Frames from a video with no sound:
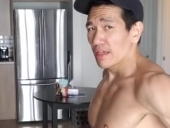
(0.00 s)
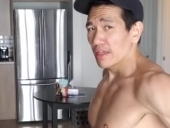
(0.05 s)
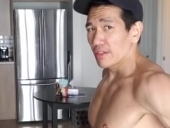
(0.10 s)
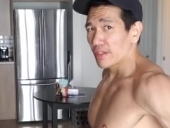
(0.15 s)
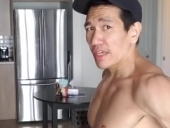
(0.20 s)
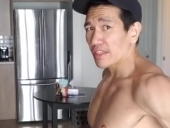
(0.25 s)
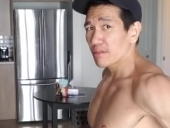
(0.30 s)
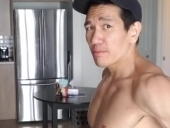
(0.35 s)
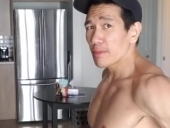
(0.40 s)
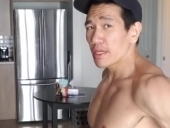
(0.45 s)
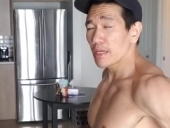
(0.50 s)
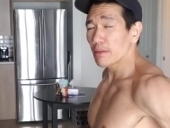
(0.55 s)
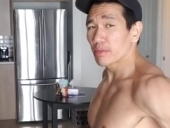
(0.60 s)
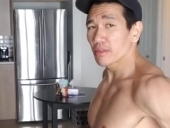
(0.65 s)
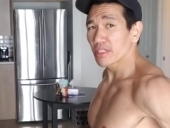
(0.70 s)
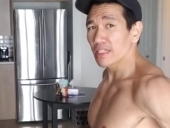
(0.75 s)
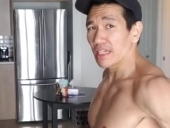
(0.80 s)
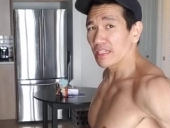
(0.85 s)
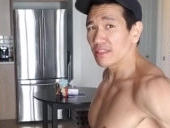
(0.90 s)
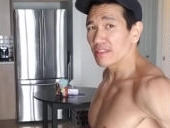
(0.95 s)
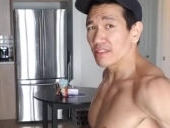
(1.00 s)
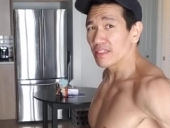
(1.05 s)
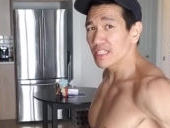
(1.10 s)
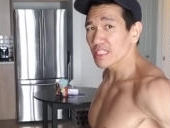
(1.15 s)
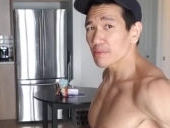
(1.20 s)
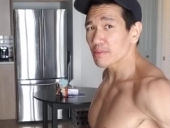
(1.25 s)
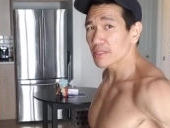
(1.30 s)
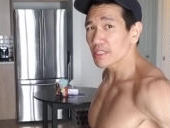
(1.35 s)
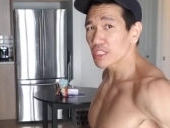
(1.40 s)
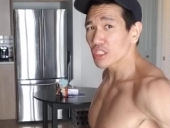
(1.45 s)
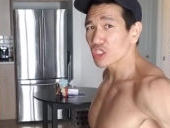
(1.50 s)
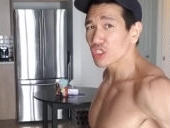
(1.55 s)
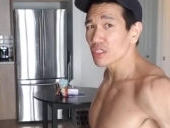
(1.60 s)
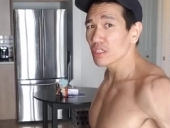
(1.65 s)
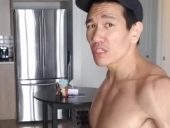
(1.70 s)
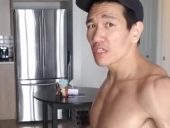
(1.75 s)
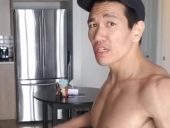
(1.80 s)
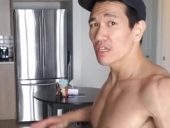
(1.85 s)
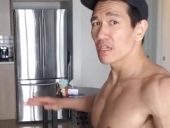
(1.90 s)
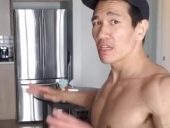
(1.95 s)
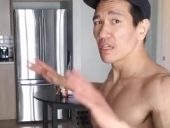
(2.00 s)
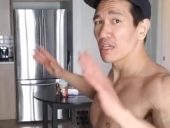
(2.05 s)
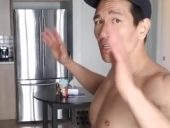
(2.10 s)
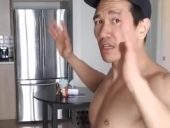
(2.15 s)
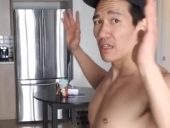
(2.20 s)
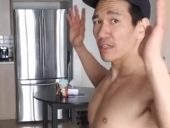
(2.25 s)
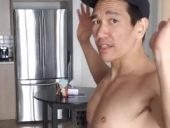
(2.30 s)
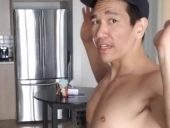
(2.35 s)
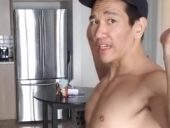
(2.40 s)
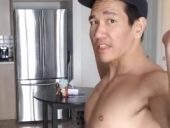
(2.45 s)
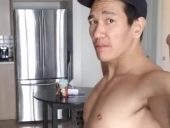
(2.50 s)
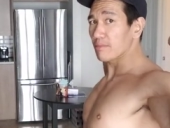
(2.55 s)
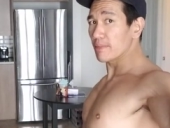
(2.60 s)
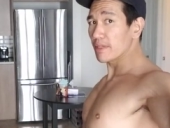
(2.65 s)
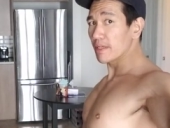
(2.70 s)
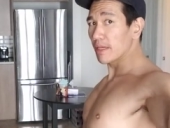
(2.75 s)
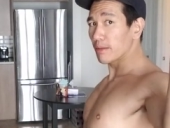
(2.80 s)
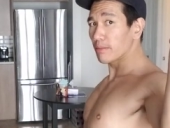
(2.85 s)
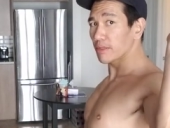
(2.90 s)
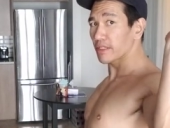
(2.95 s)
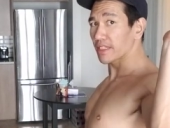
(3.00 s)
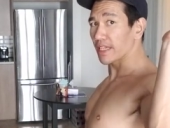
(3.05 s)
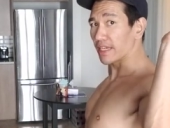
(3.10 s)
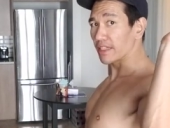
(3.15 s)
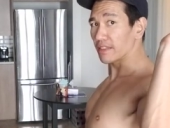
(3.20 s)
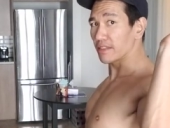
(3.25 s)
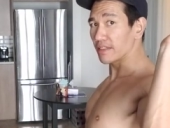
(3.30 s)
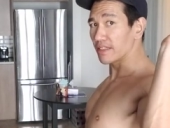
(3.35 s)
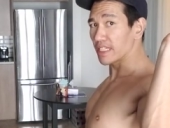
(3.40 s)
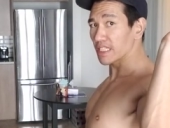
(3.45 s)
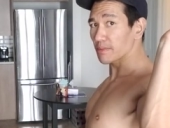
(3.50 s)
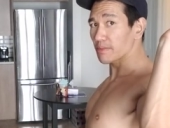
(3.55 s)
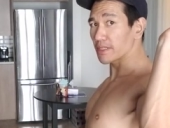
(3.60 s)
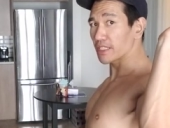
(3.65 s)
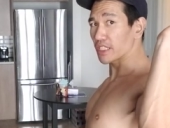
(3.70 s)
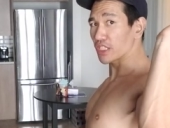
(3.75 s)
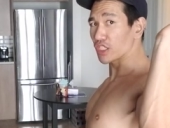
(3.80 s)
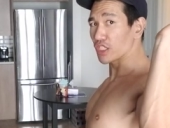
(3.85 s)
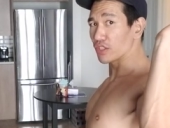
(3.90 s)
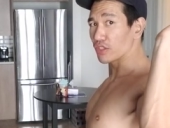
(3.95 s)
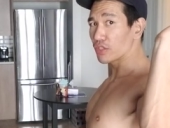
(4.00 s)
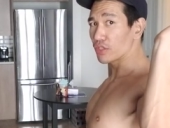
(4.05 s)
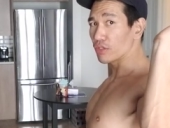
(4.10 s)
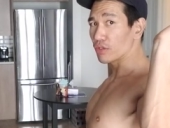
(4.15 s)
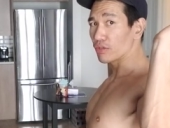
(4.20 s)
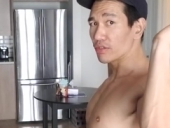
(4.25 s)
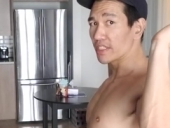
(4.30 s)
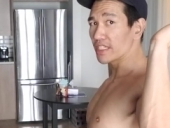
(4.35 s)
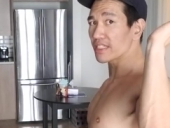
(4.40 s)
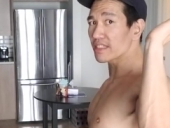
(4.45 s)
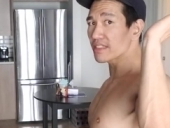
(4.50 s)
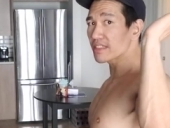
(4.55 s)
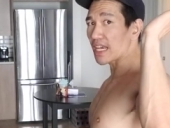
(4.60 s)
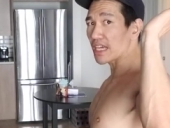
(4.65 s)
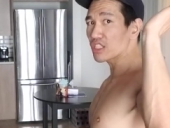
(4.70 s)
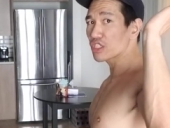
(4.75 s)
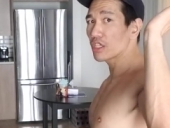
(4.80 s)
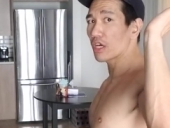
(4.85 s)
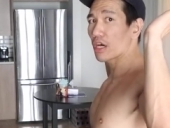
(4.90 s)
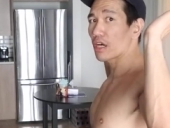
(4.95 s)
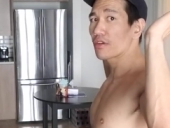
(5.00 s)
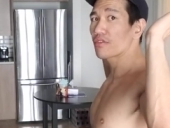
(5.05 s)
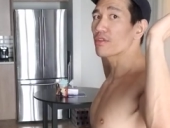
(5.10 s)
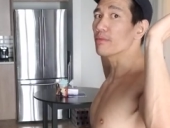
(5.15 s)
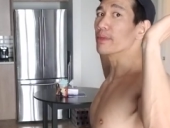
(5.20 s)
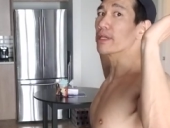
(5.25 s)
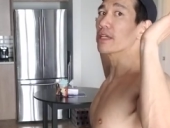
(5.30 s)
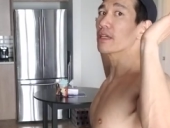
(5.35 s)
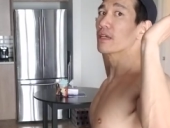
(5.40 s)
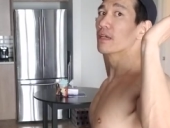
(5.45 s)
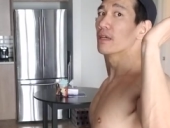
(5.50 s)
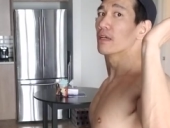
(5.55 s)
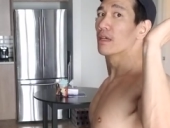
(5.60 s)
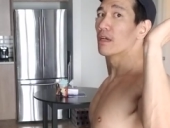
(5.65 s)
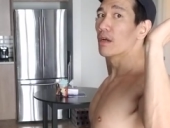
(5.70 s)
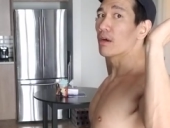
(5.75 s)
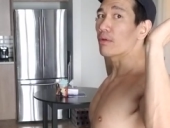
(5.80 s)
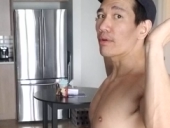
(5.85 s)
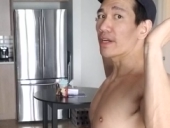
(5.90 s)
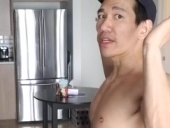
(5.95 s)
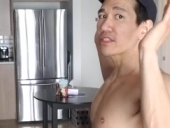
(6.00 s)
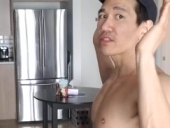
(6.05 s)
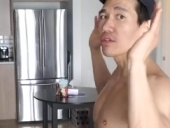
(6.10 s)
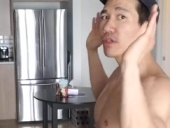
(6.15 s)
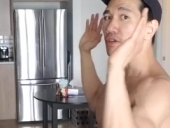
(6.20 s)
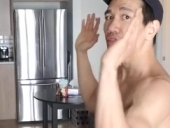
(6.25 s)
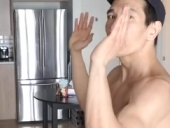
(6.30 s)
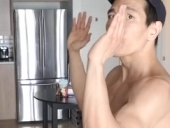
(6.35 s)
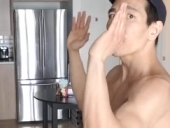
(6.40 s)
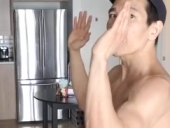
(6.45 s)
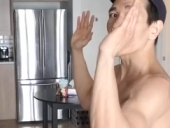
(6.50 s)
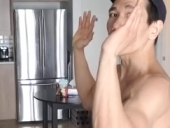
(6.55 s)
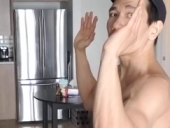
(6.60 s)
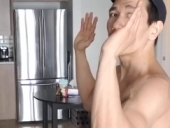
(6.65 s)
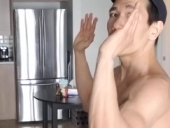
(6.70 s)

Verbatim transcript: you have to be able to get into this position. You have to be able to get into this position too. This is actually hard for me, right? So if you're like